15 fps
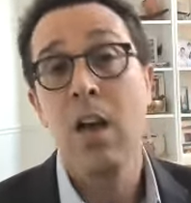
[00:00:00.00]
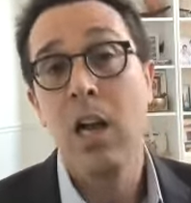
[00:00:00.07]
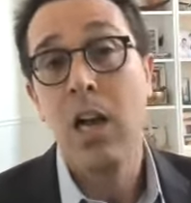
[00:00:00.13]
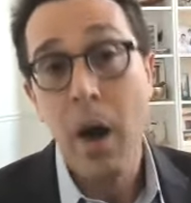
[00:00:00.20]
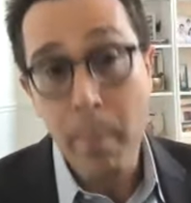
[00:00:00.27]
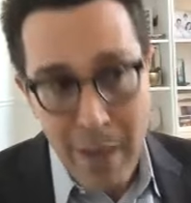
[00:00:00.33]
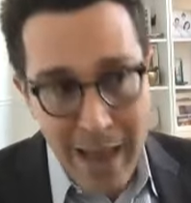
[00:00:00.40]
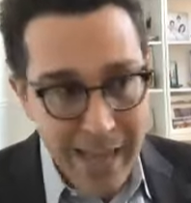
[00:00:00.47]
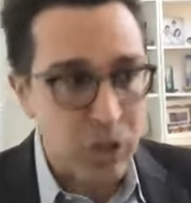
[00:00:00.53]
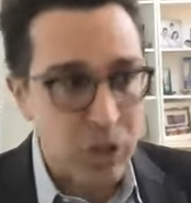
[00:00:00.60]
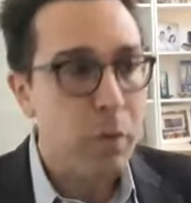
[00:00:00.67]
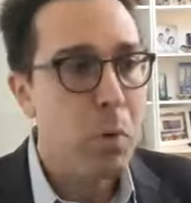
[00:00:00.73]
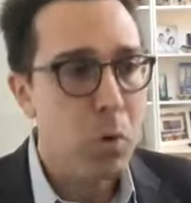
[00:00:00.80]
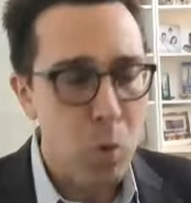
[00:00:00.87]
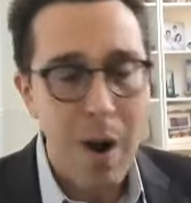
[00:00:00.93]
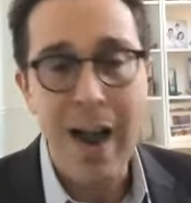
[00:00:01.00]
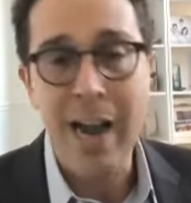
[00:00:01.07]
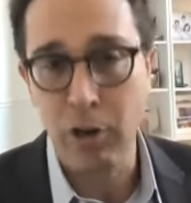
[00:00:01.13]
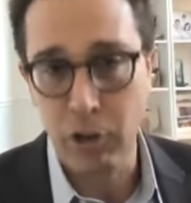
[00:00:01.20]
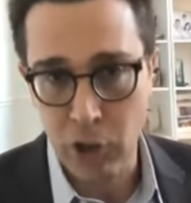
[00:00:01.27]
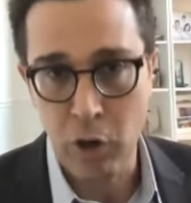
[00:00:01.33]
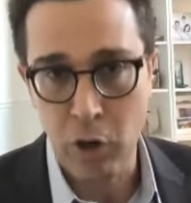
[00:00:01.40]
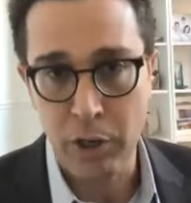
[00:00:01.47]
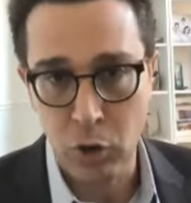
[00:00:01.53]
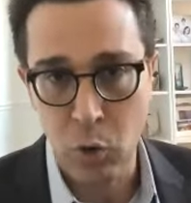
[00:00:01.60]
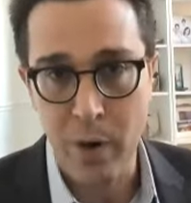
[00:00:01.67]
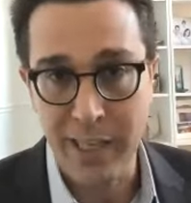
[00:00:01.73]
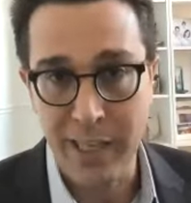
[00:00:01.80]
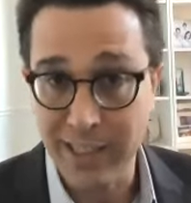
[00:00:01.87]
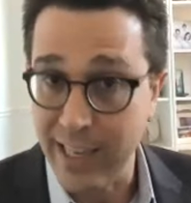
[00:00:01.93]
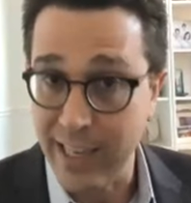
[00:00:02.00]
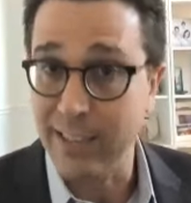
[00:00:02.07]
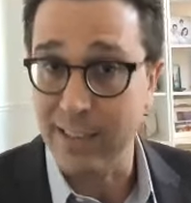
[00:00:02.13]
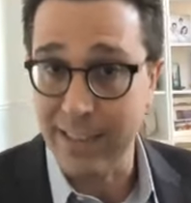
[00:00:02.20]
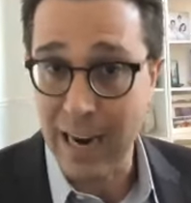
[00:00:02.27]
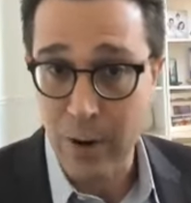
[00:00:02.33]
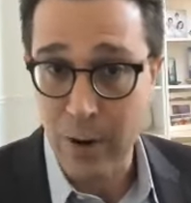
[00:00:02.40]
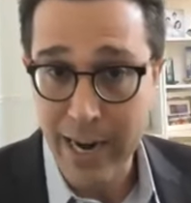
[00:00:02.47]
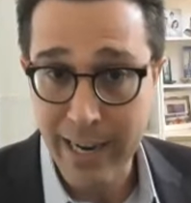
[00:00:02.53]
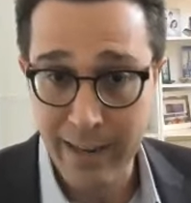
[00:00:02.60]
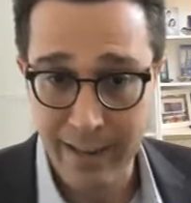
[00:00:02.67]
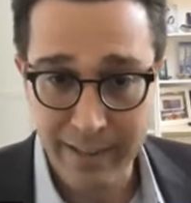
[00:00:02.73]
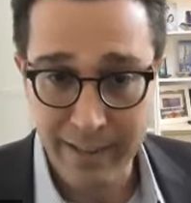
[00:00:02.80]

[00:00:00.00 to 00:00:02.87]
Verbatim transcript: commenced prior to turning 26. Is that right?